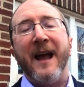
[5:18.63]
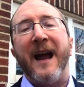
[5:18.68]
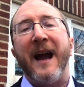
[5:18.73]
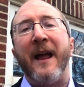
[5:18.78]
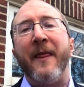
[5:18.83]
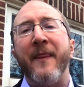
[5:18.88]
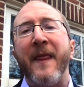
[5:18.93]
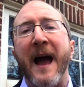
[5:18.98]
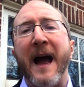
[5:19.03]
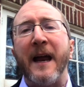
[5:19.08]

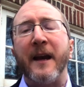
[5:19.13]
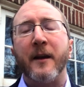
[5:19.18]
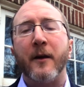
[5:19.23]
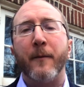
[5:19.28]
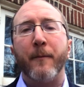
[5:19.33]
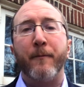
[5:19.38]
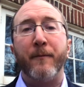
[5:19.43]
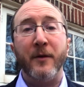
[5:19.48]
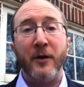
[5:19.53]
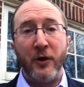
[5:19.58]
And that,
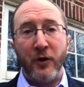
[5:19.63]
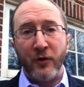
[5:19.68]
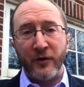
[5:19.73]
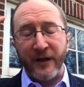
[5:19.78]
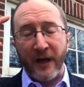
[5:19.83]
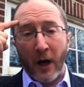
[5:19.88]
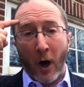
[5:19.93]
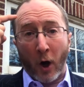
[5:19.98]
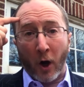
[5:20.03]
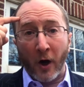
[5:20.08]

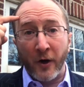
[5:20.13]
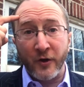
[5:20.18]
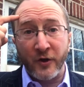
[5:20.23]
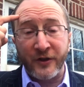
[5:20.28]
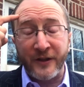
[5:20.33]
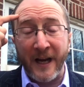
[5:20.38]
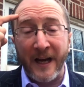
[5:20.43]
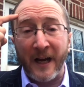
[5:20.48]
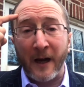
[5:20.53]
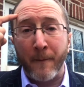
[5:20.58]
using our
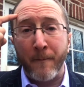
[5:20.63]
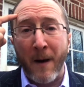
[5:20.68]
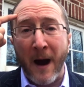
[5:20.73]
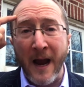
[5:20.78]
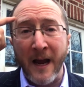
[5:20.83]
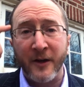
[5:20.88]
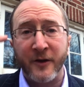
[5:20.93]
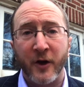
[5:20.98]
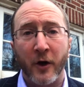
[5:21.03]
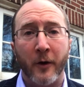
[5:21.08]
understanding of
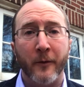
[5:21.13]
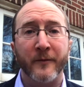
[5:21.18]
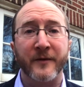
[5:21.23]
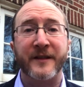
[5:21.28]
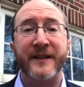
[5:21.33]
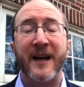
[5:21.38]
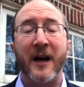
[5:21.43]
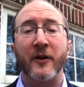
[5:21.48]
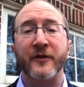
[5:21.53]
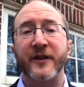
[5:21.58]

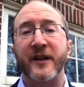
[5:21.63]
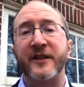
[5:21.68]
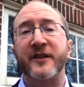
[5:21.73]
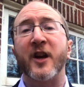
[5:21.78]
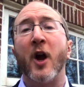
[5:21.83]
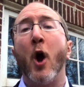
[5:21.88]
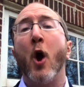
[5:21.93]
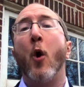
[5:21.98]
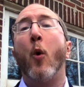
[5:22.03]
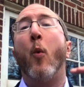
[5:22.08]
myotomes, tells us
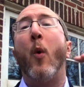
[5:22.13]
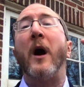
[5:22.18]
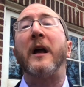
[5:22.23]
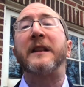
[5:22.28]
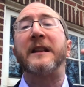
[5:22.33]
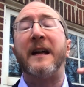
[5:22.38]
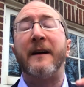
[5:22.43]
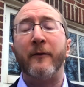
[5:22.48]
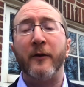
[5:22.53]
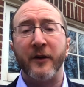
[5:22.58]
what
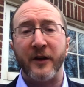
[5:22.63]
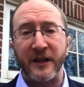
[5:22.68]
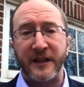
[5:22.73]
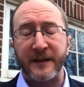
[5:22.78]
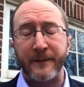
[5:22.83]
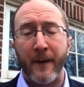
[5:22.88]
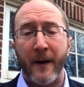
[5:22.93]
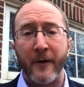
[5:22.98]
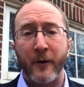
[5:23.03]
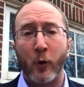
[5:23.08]
level of the
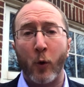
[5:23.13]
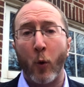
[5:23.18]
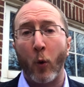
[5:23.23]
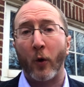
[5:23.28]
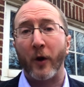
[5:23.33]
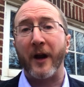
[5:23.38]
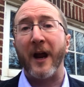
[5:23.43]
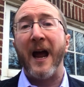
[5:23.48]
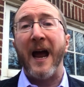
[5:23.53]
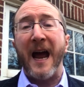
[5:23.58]
spinal
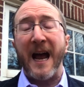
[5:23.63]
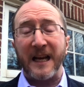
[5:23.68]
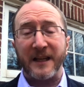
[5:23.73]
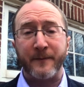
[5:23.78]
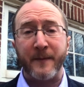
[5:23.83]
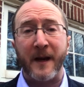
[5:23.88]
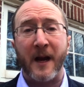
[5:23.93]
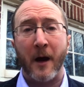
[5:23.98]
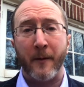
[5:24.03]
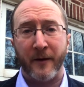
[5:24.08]
cord has
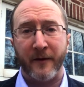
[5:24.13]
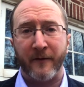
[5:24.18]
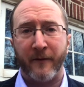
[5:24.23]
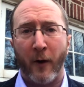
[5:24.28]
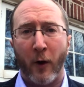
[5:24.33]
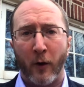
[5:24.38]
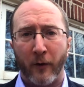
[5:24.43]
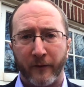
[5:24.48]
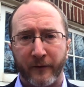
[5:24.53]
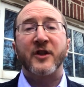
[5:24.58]
become
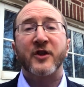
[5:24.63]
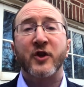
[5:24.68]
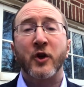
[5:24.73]
involved.